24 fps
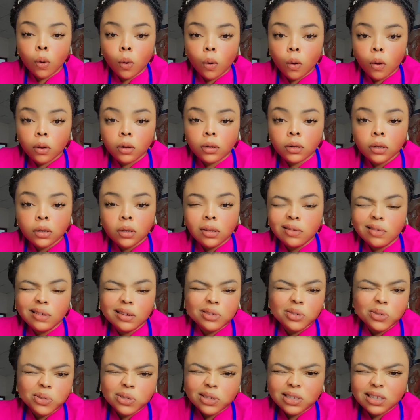all. You
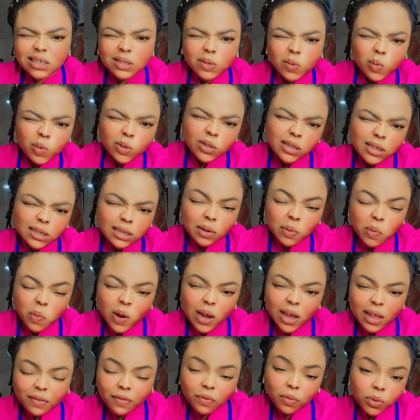can just eat once in a
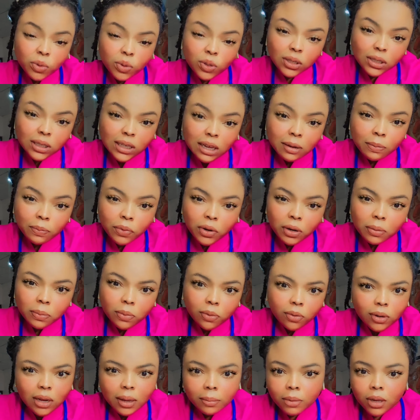while if you want to take bread,
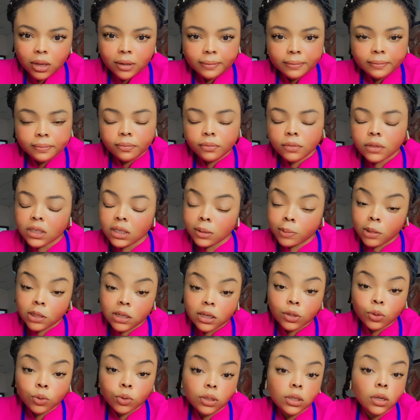but I mean, it's
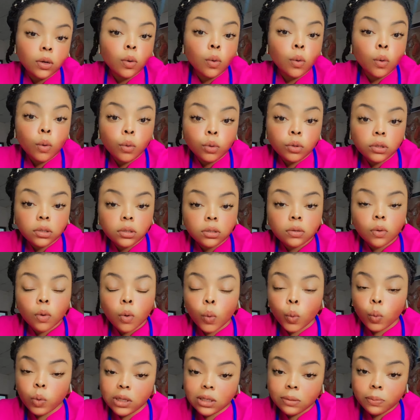better to take oats
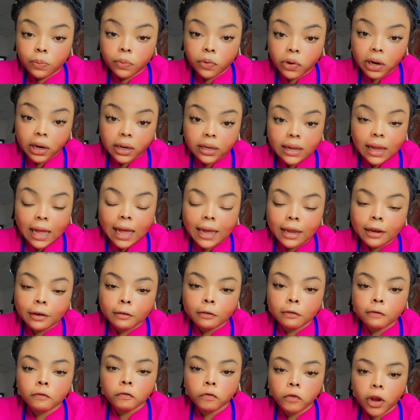or wheat bread, kind
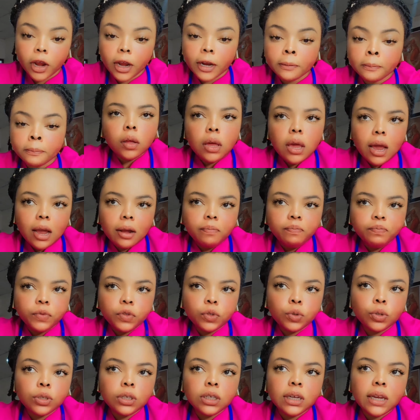of, right? Yeah,
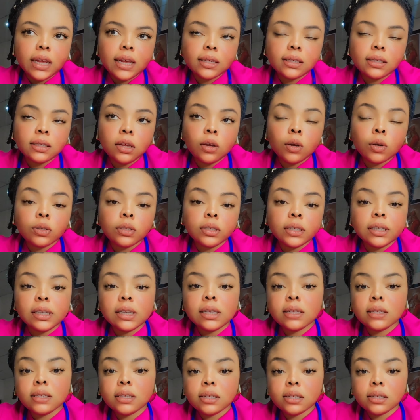so the next thing on the
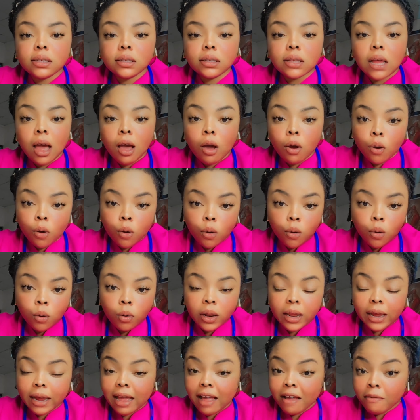list is alcohol.
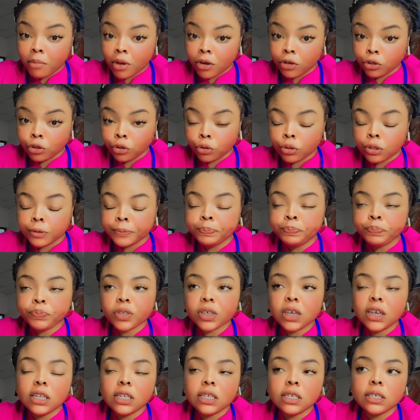Like I mentioned
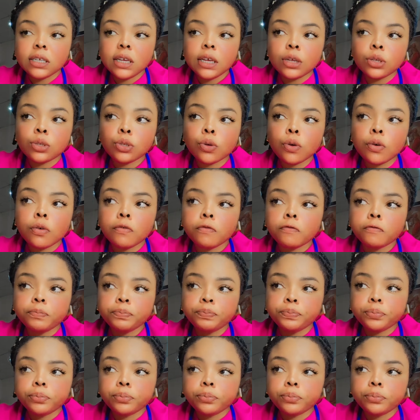in the case of